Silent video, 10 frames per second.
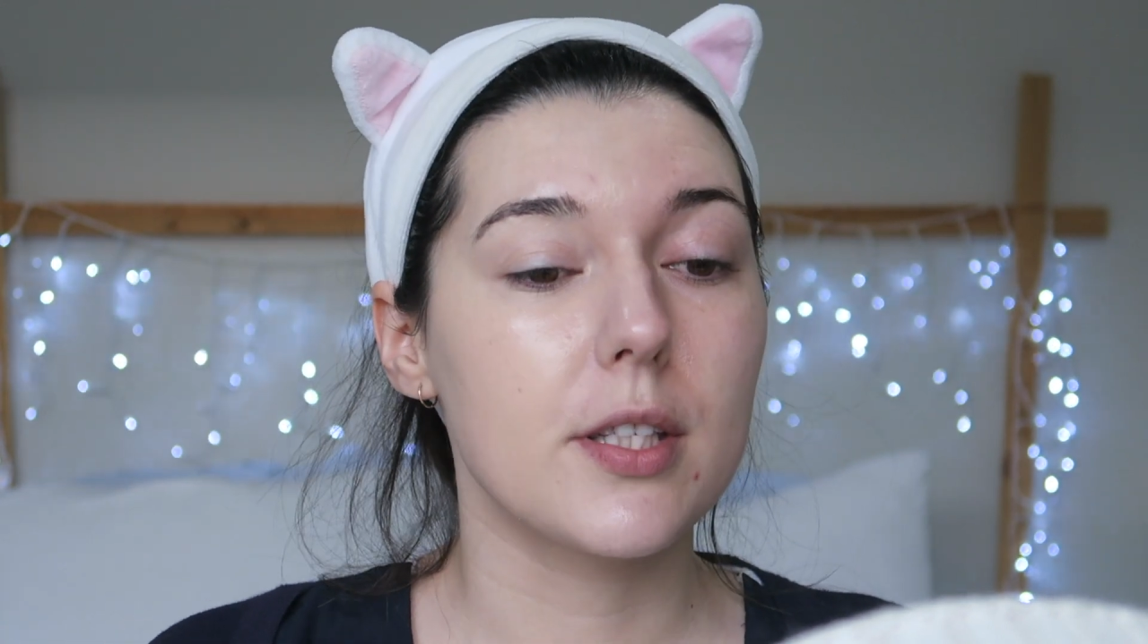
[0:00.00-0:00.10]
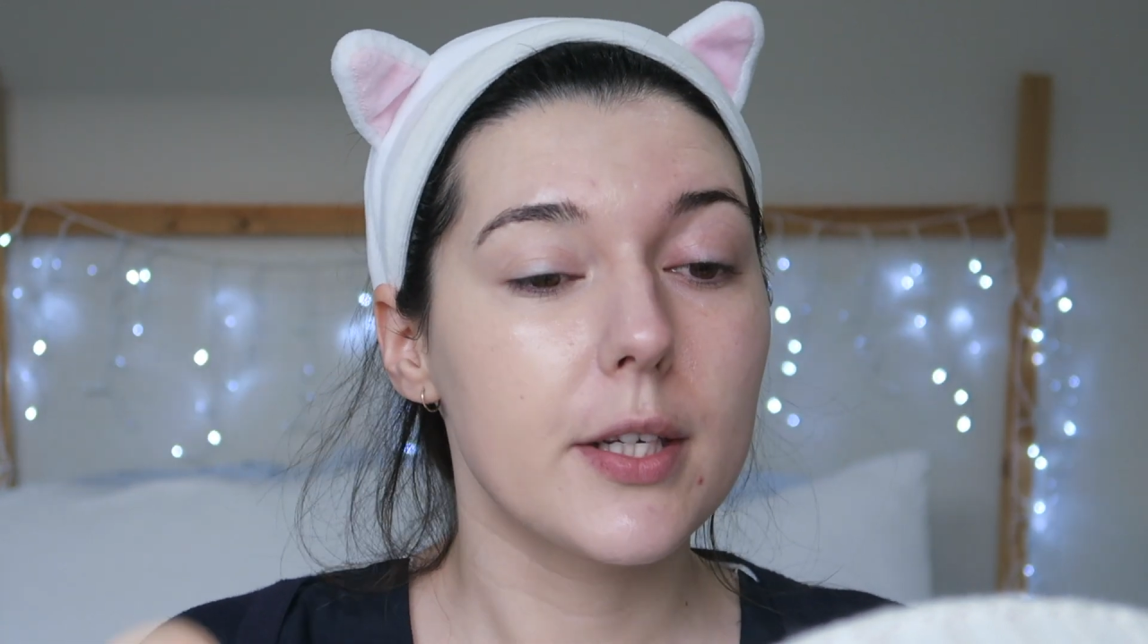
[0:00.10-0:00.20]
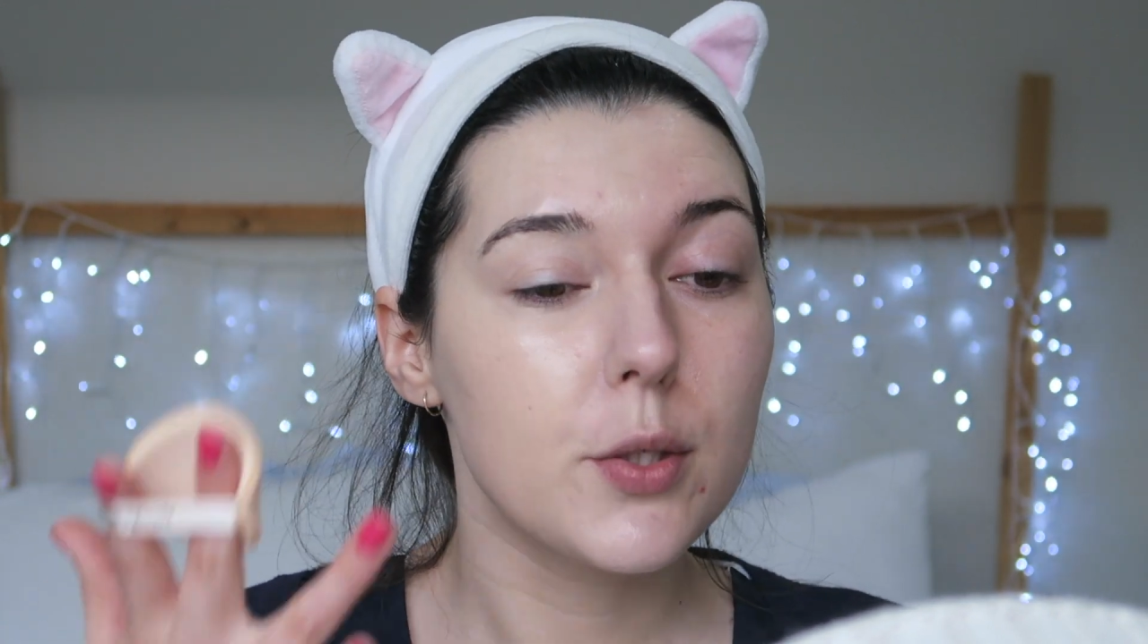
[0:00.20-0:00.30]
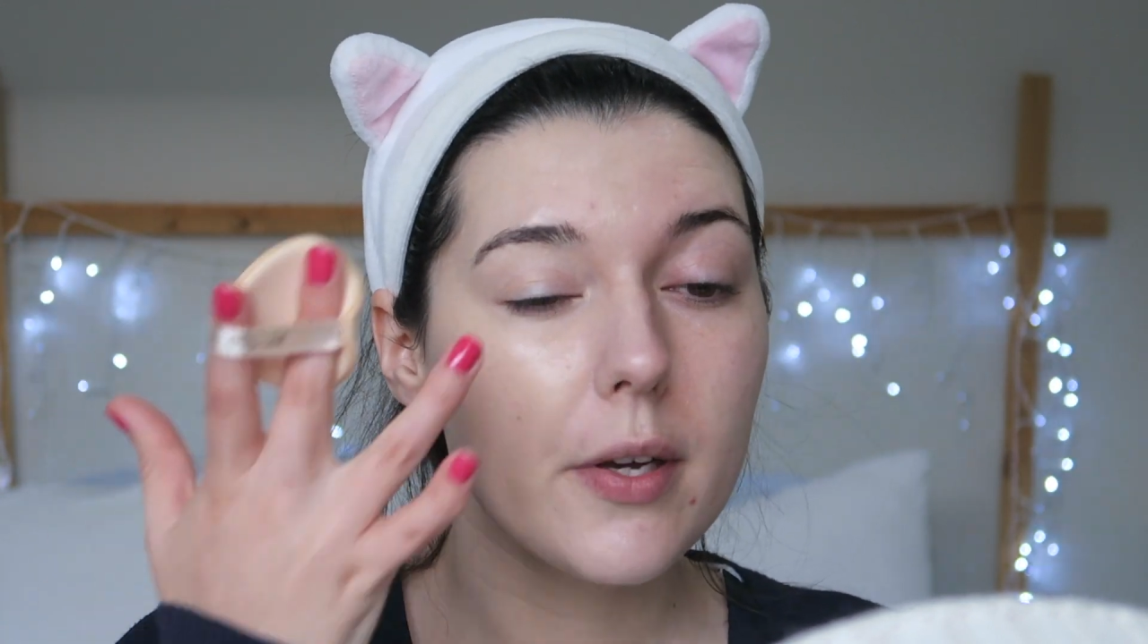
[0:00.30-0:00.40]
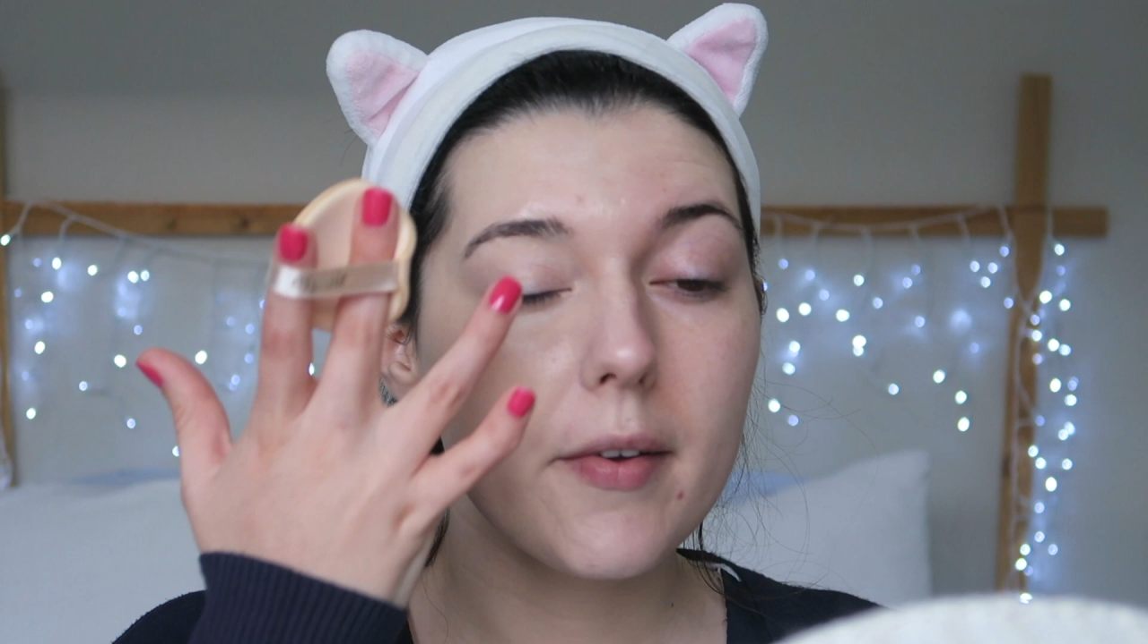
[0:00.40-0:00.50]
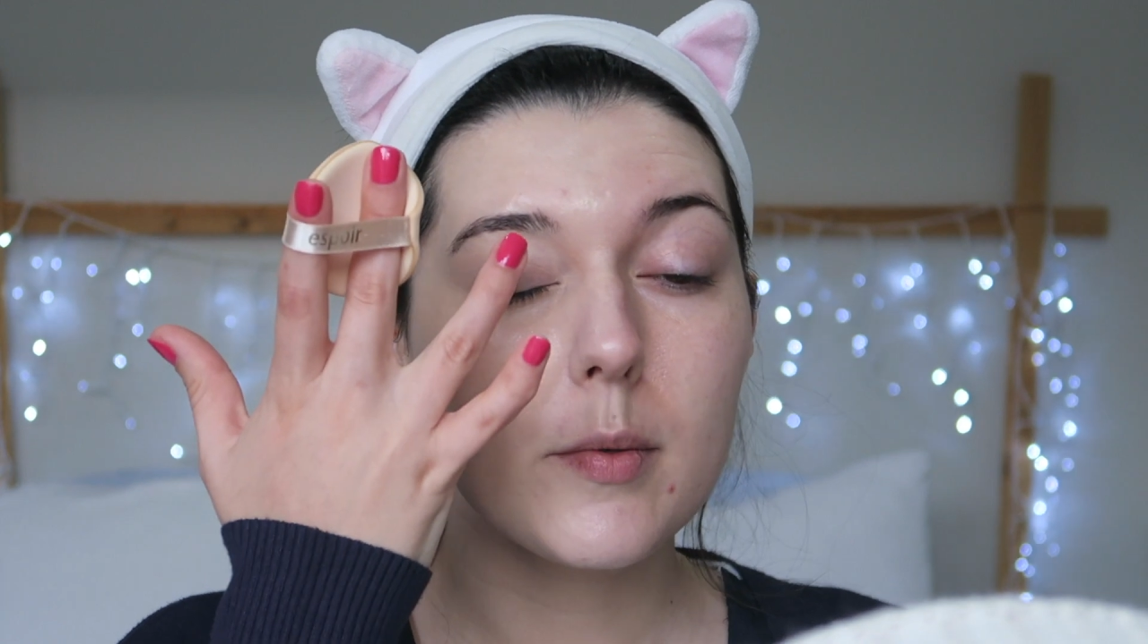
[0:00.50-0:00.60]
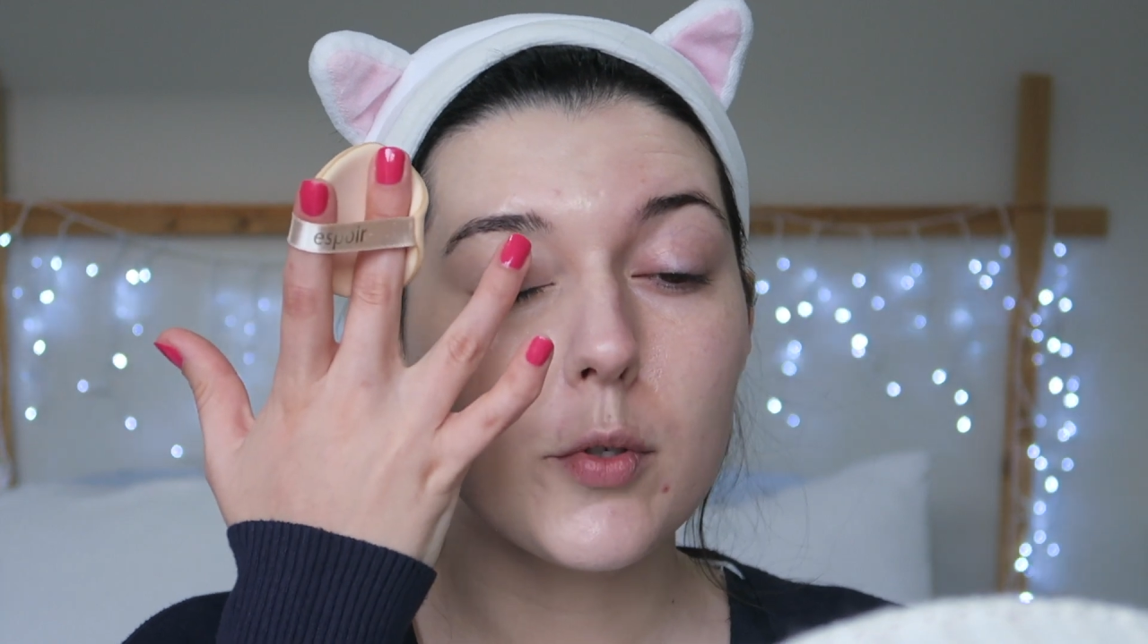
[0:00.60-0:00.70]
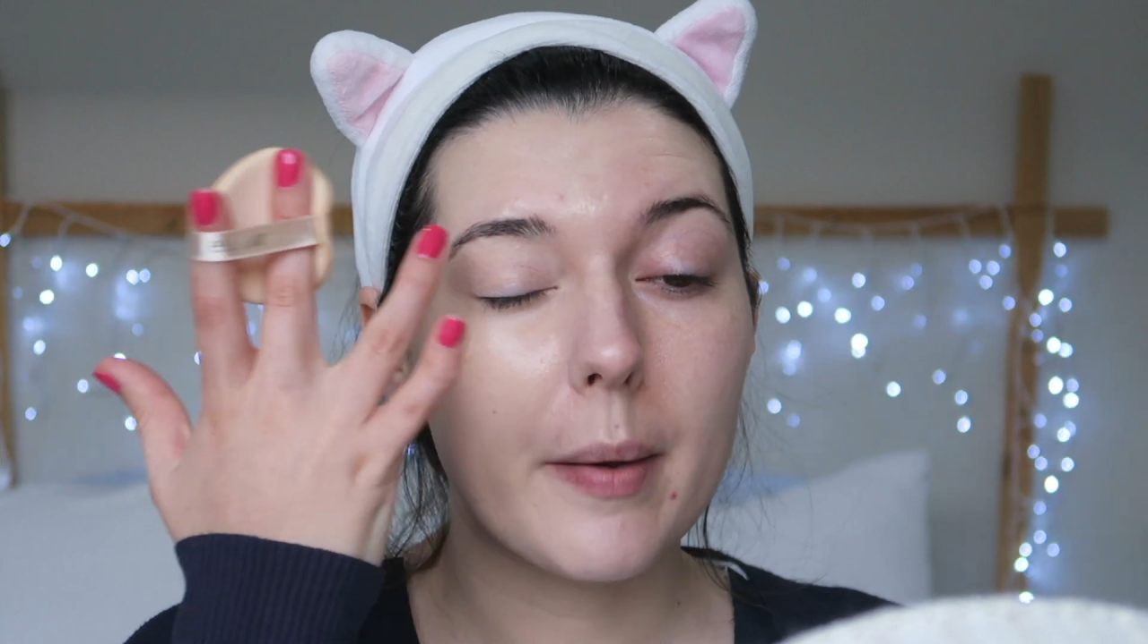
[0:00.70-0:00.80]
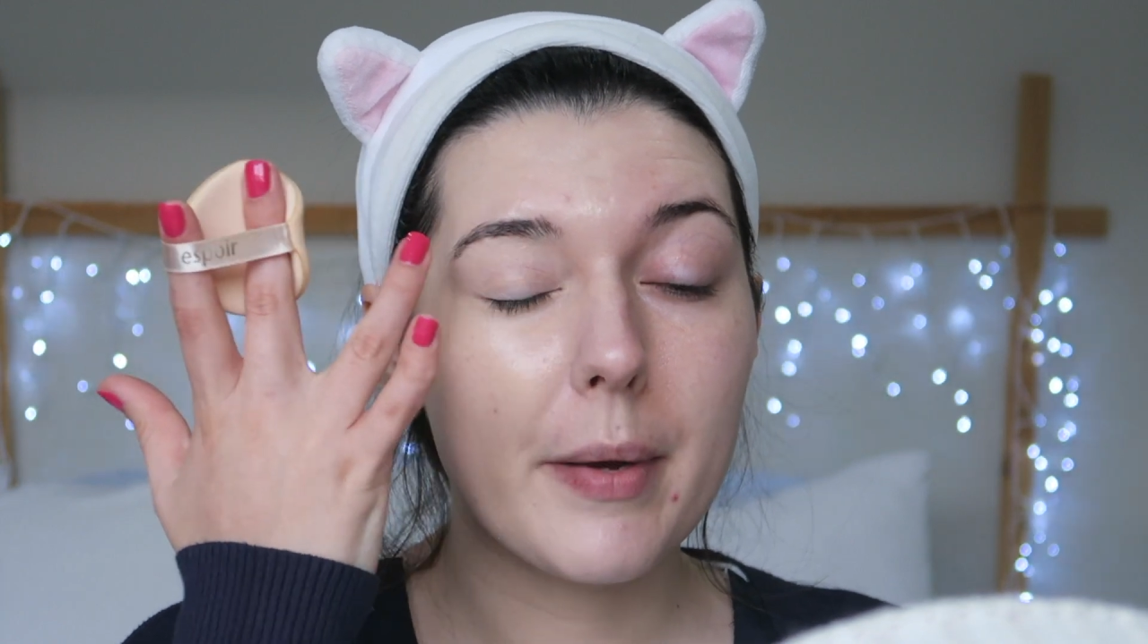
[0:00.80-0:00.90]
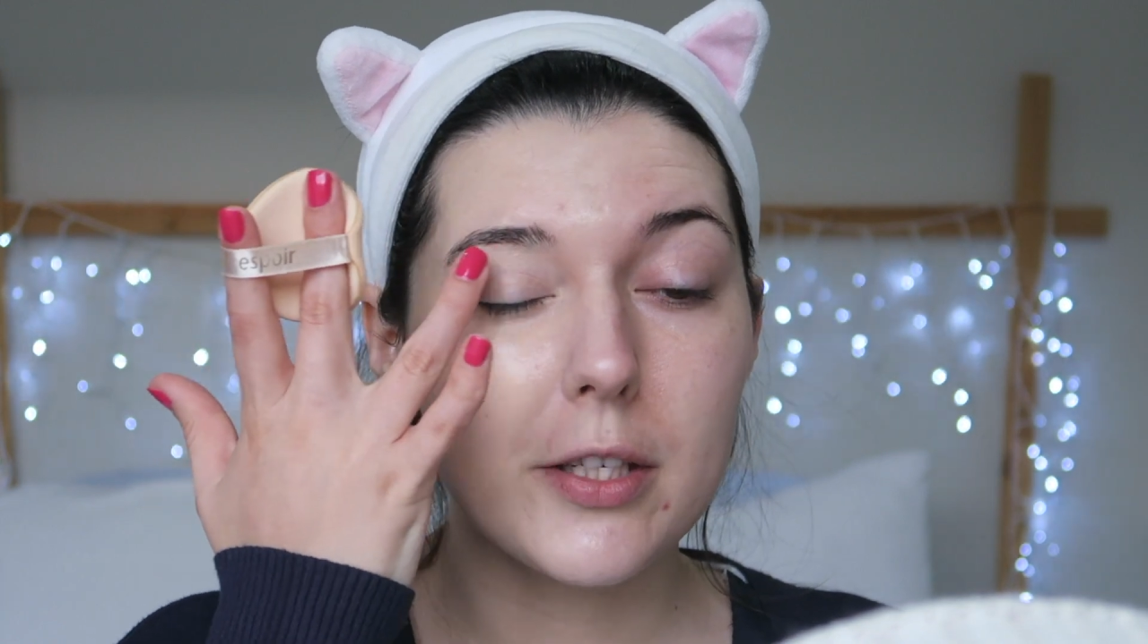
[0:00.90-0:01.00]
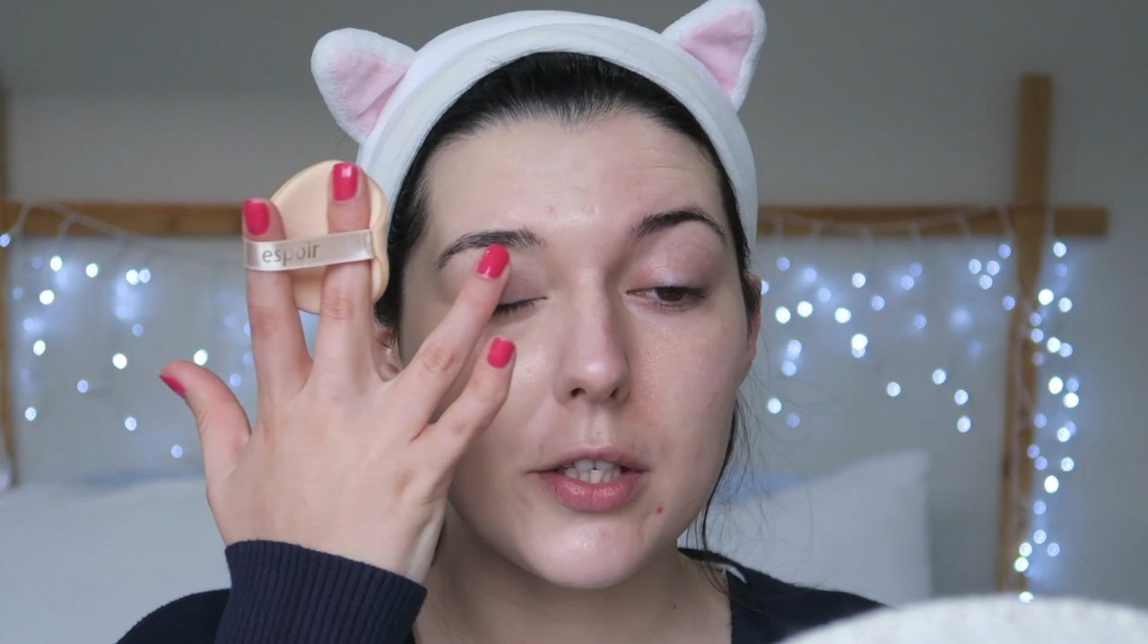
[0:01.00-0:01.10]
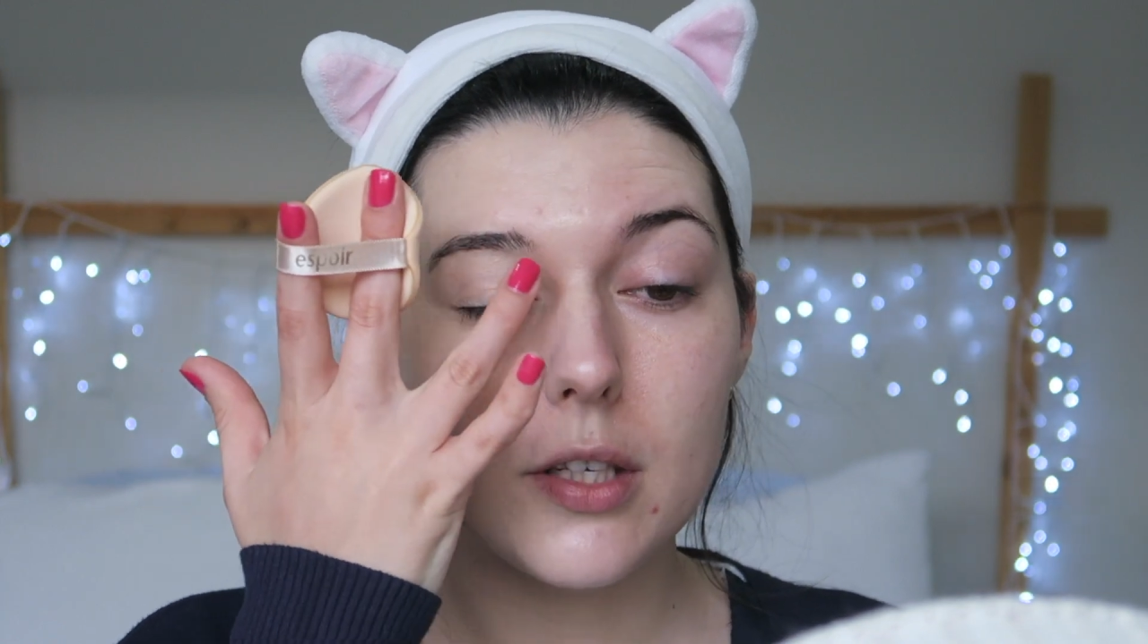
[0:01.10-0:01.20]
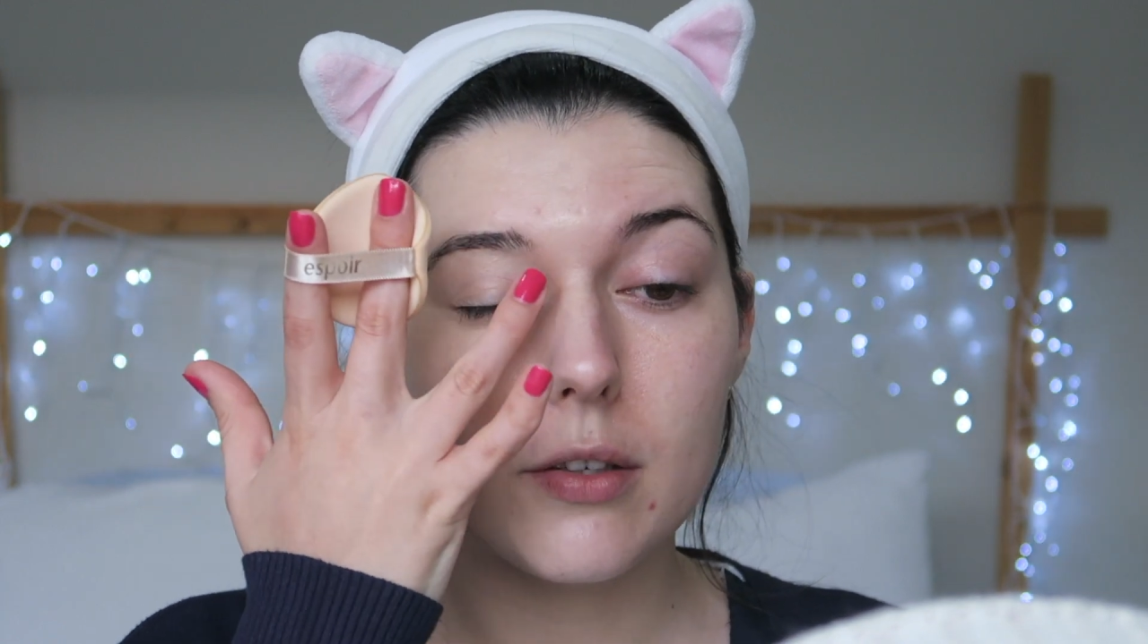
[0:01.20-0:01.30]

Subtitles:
So I do have some dry patches